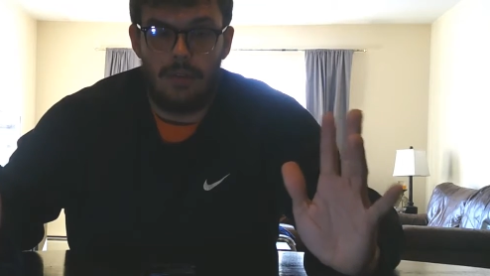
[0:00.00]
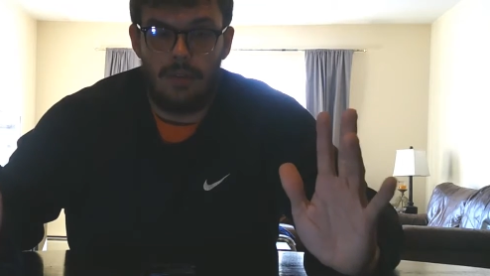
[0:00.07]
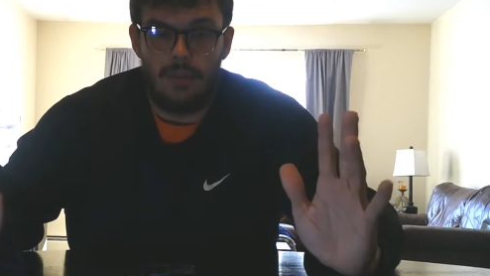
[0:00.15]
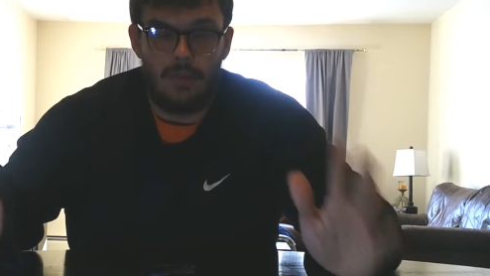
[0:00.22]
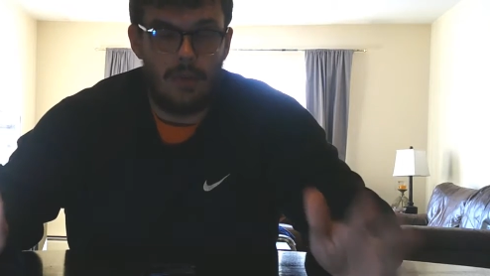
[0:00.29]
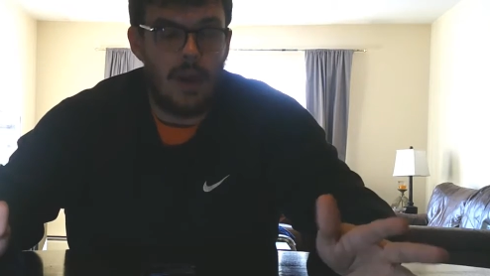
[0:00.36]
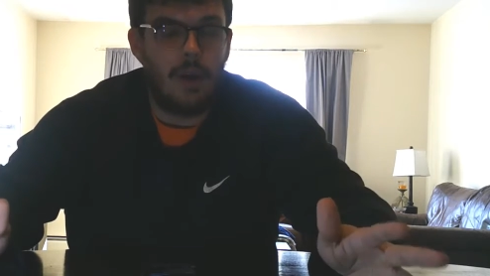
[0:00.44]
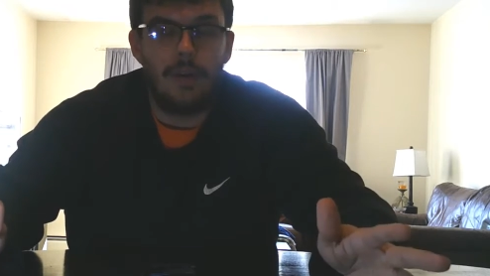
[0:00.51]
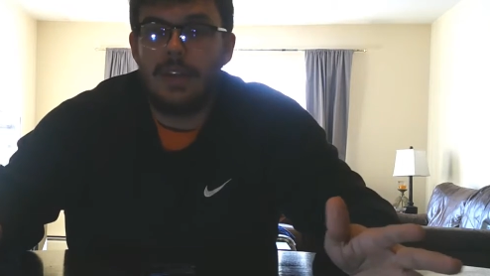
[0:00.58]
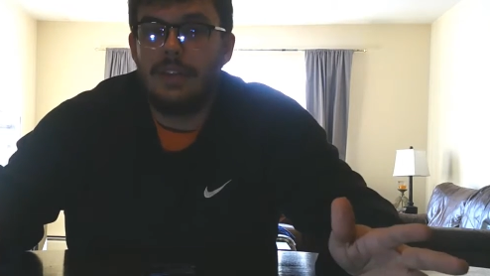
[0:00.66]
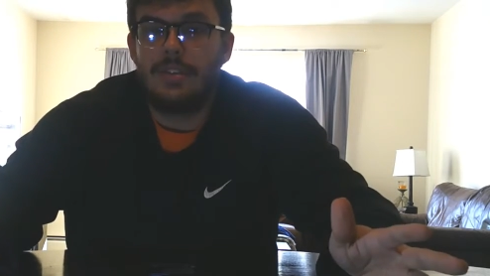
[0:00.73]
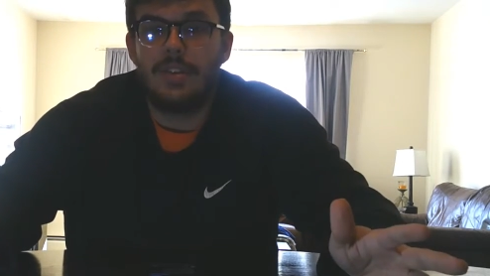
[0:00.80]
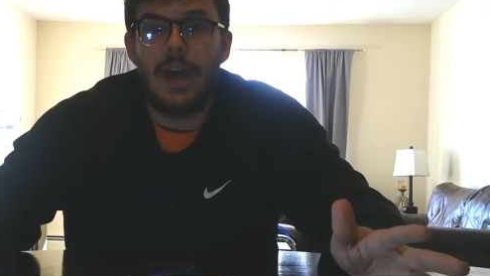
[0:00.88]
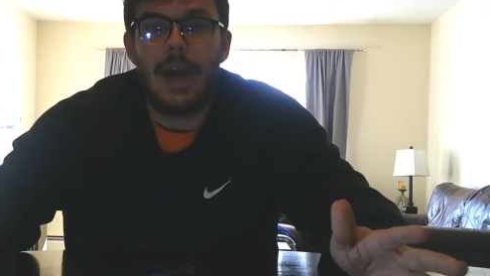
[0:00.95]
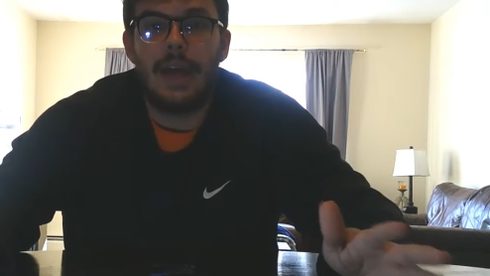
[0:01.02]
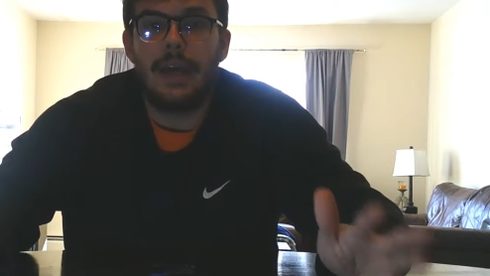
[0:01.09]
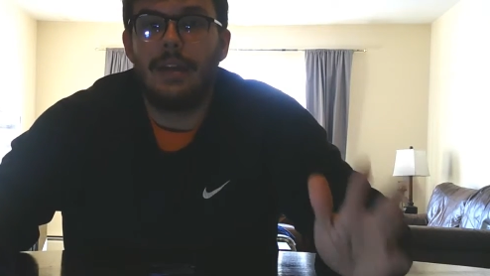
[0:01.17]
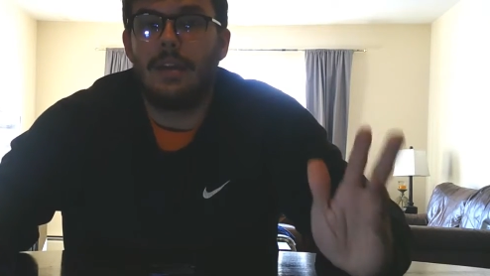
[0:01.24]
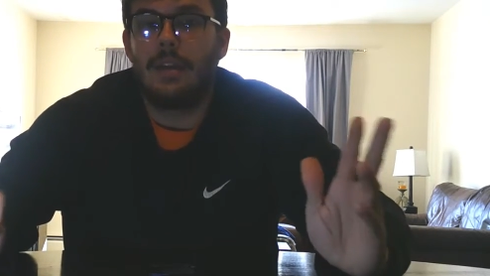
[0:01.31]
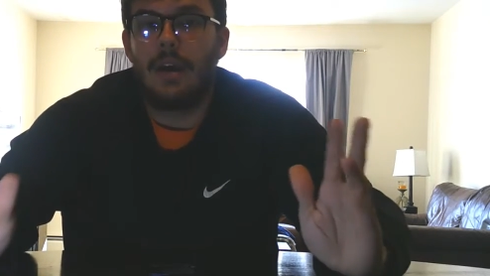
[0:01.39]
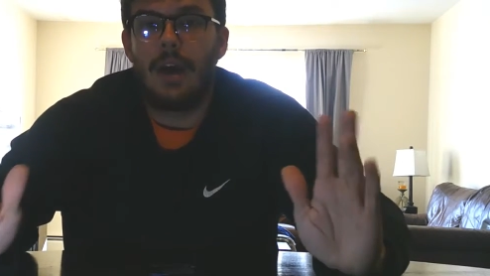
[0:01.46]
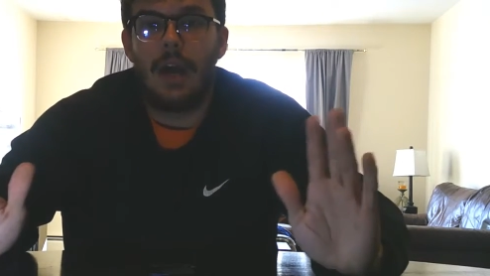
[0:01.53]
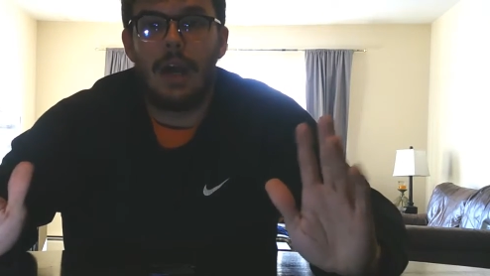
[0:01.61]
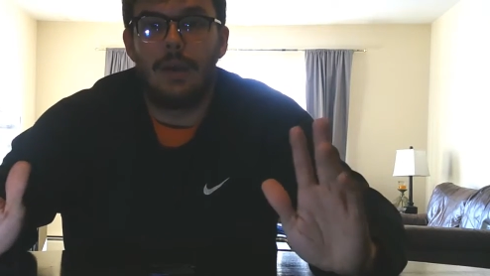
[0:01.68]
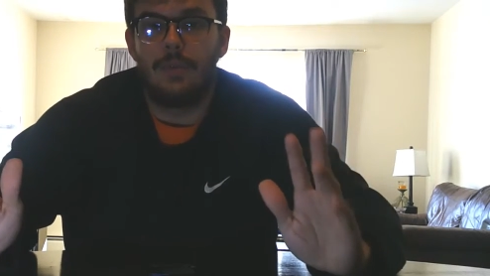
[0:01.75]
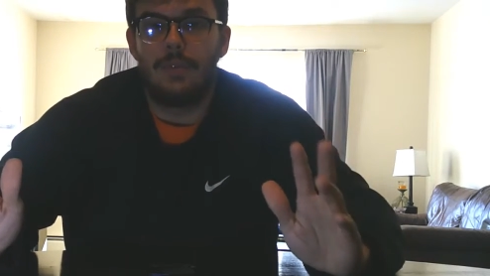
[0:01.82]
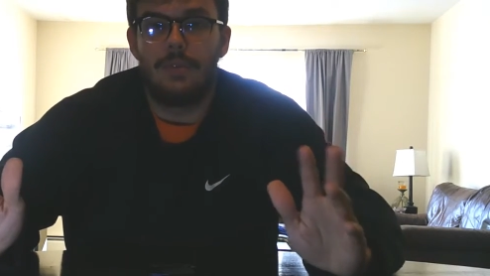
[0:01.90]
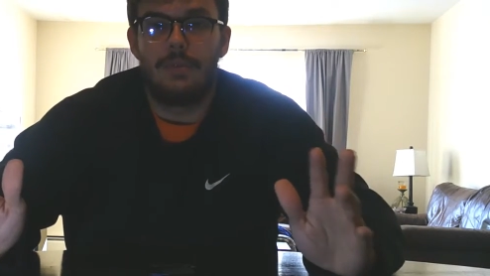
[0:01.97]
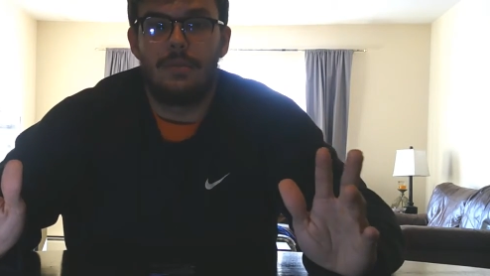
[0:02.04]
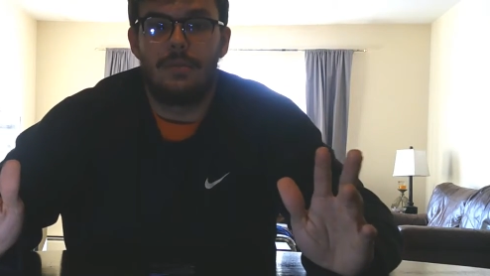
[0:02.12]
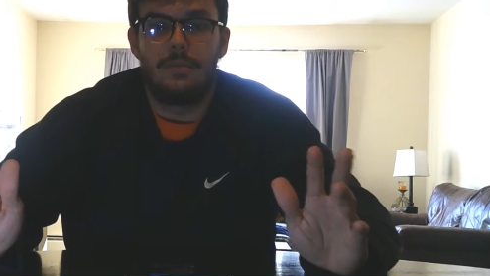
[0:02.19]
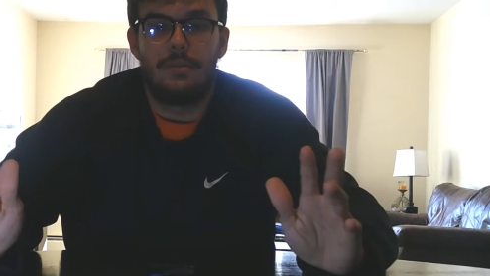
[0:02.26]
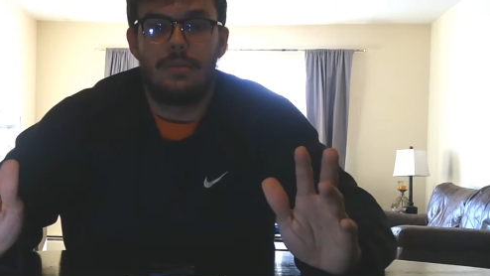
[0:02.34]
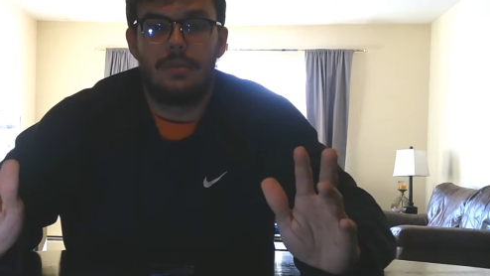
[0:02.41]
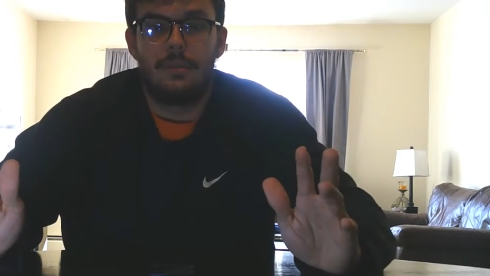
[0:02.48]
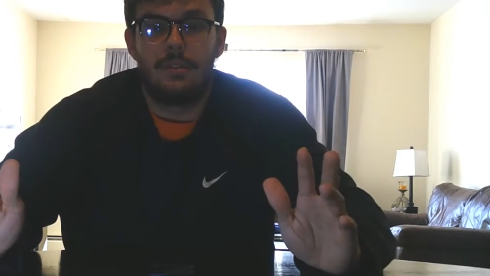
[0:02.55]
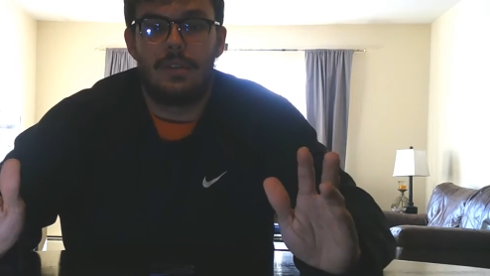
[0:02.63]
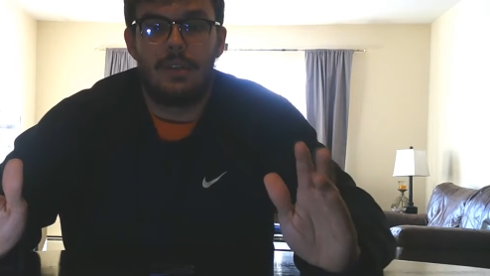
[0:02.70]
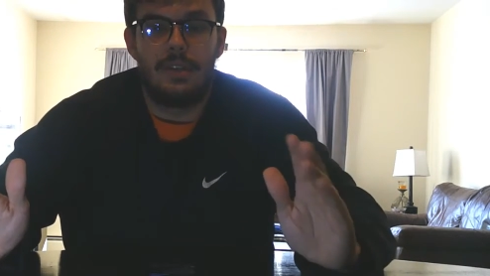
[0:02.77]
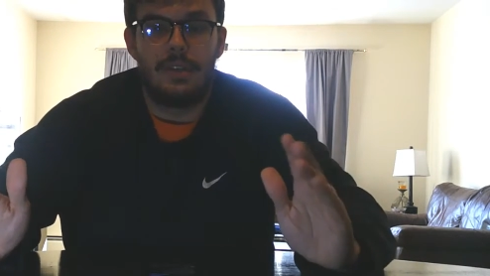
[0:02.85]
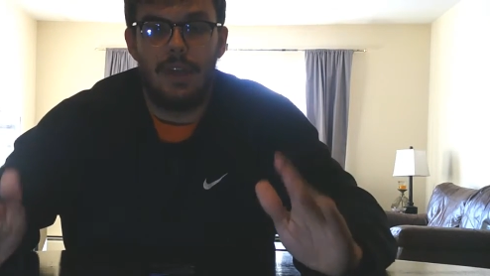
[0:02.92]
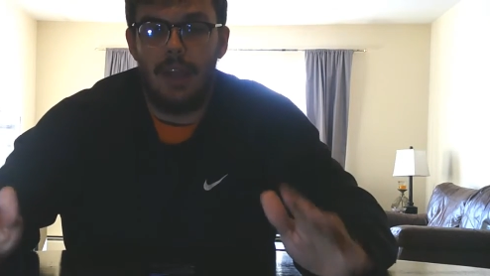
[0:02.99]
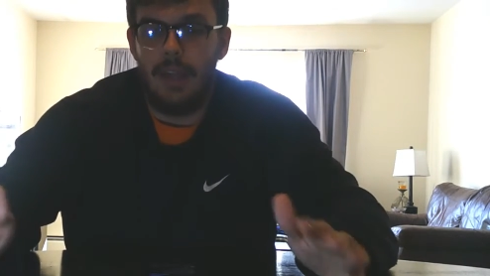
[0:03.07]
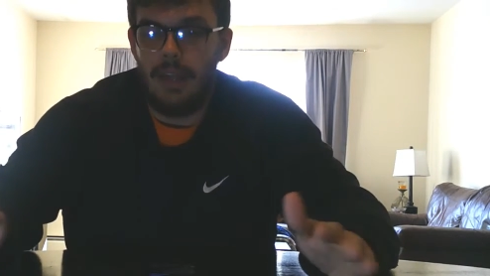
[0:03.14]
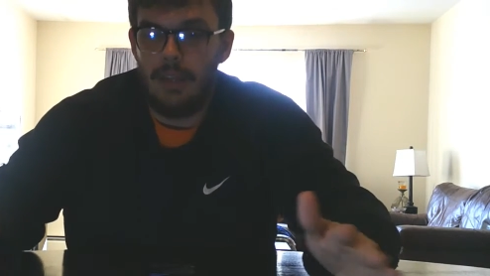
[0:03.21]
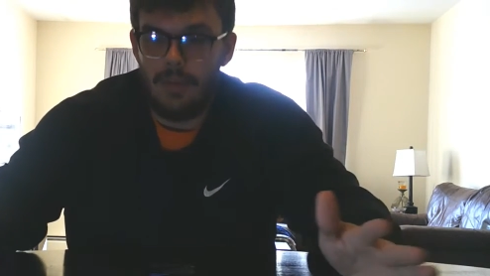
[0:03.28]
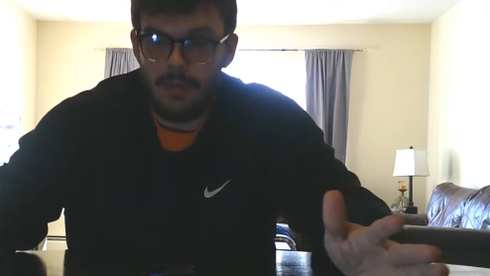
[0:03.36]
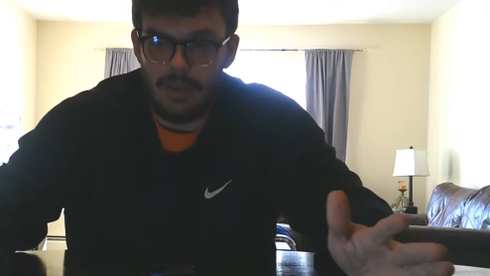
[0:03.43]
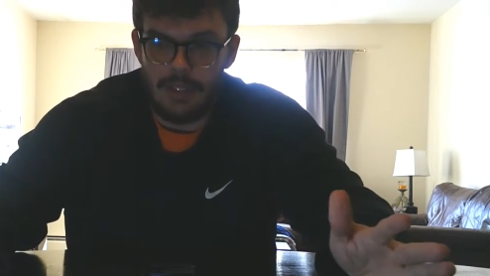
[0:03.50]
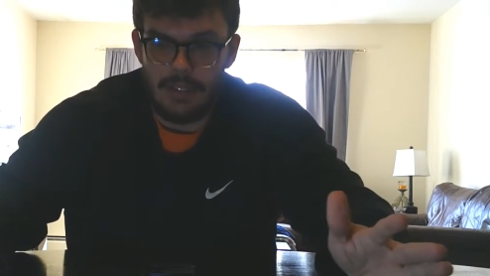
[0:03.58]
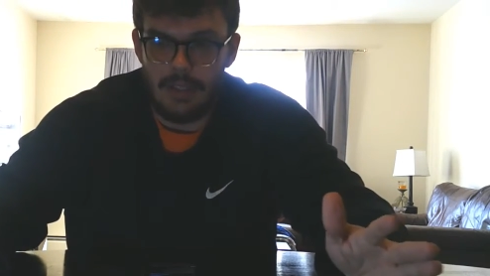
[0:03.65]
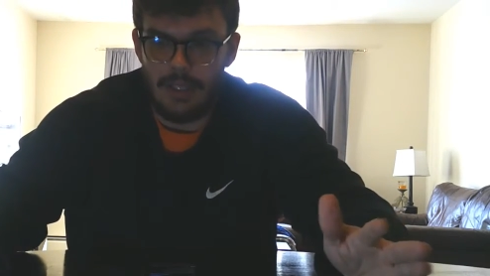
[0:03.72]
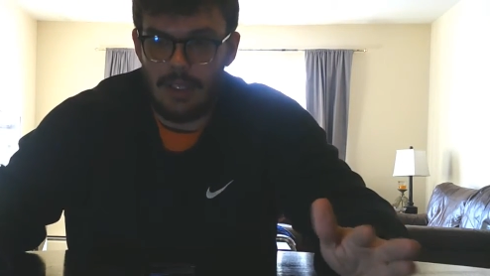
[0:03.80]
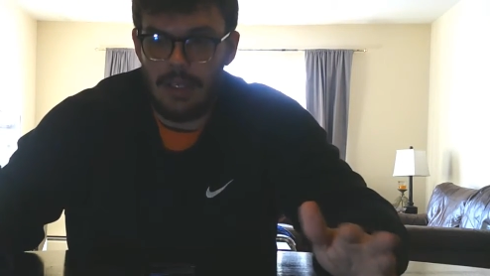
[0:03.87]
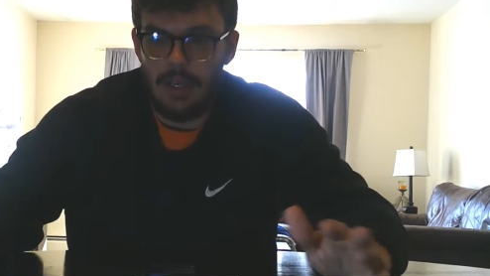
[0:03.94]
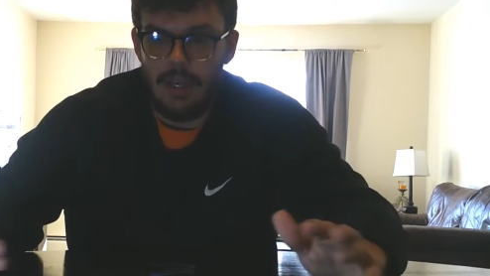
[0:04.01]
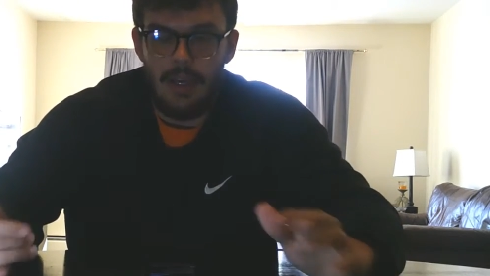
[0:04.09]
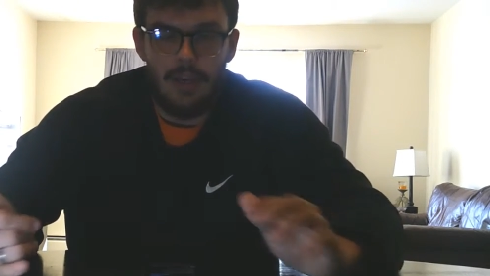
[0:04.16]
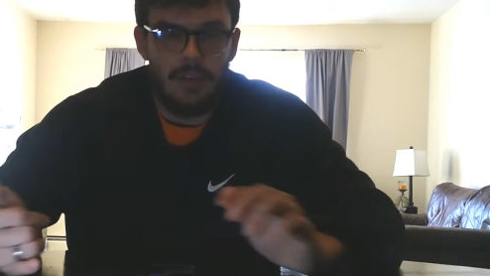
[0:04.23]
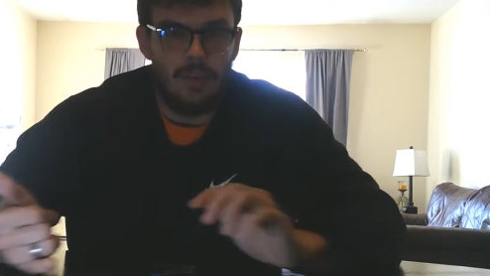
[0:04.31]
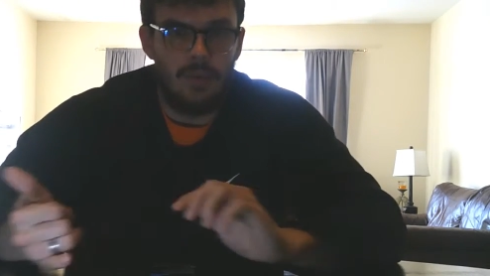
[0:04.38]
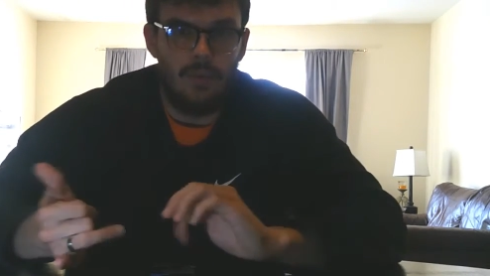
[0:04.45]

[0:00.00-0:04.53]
Throughout each diet, I will continuously do